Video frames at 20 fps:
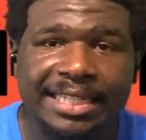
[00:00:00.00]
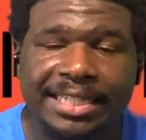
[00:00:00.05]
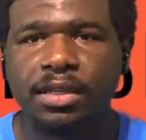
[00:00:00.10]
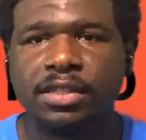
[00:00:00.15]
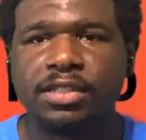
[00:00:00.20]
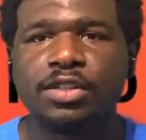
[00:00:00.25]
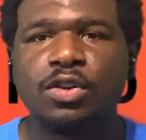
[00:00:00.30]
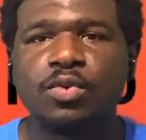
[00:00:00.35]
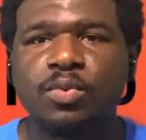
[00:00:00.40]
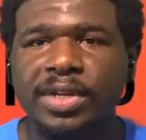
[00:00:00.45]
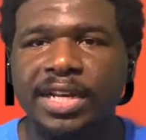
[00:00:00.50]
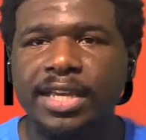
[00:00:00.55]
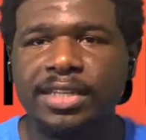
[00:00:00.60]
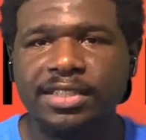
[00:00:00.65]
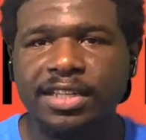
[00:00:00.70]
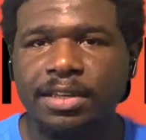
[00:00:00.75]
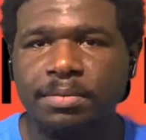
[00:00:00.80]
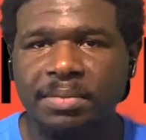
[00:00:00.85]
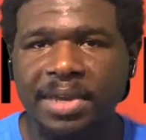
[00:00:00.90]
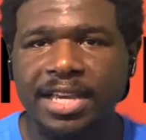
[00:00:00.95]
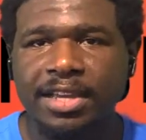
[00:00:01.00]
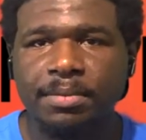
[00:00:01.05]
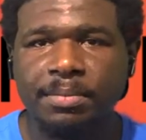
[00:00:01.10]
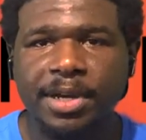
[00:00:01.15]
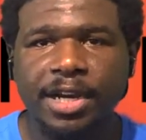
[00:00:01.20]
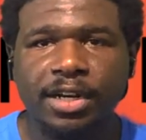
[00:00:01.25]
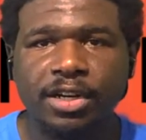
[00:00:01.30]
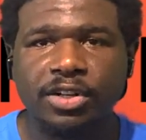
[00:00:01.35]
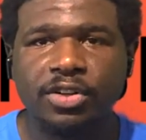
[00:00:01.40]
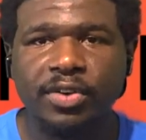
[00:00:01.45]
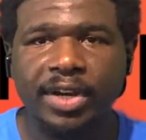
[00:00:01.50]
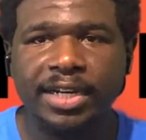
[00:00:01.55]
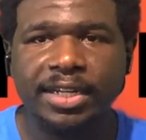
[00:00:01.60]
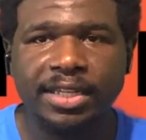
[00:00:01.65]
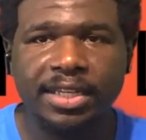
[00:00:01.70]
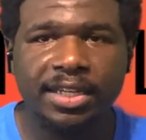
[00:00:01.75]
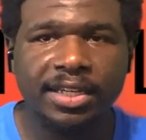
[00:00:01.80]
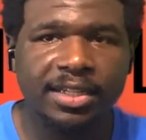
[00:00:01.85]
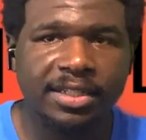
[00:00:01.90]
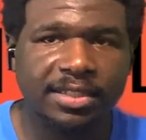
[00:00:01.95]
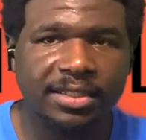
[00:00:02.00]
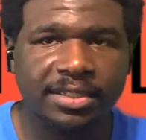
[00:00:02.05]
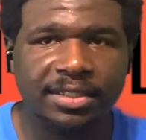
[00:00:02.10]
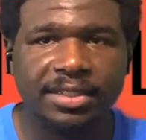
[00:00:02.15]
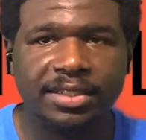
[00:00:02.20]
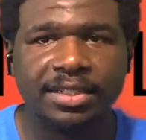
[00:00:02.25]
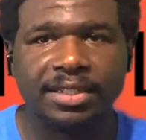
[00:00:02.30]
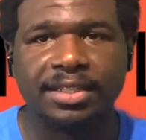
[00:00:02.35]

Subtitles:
So when they say make America great again,